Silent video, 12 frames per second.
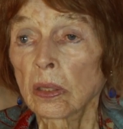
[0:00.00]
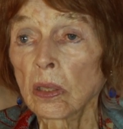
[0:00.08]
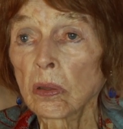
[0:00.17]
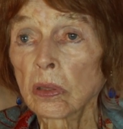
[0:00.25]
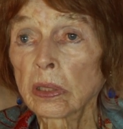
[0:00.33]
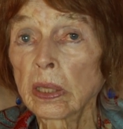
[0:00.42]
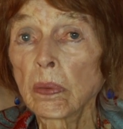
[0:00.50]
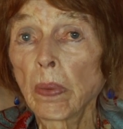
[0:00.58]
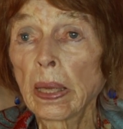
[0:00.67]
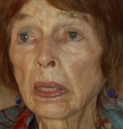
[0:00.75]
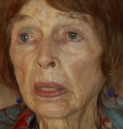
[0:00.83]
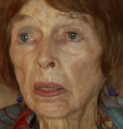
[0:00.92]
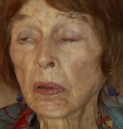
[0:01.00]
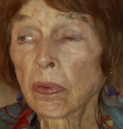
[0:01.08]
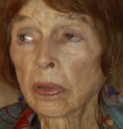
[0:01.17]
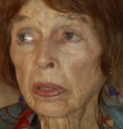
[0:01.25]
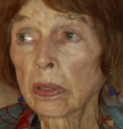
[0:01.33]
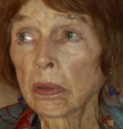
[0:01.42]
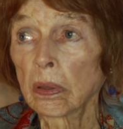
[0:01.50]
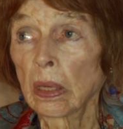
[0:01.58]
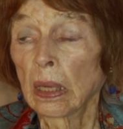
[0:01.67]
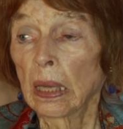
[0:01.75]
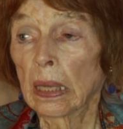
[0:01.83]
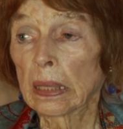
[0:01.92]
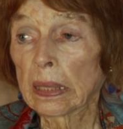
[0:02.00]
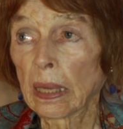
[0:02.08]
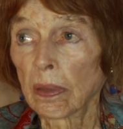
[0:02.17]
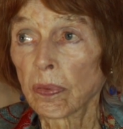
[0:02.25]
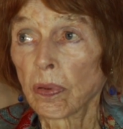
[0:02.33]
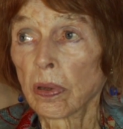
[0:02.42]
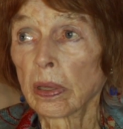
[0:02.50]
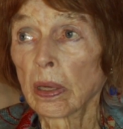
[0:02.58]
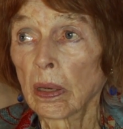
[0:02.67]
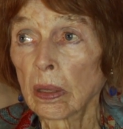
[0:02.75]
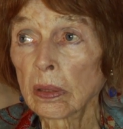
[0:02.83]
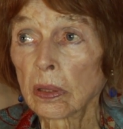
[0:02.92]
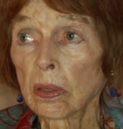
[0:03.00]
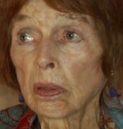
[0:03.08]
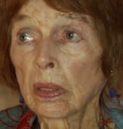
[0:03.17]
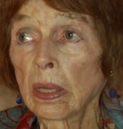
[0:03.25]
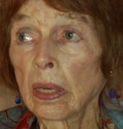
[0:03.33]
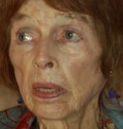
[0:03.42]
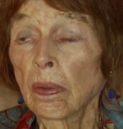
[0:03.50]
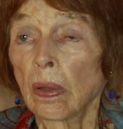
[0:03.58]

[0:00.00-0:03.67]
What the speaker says: So she made it over to California also, and then